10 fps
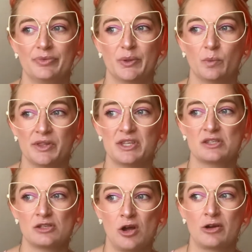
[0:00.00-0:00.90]
what this
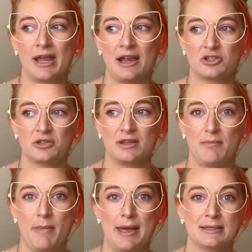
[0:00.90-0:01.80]
song actually
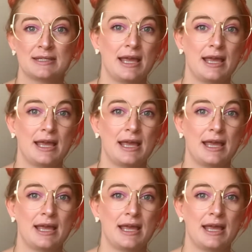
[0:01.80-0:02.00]
meant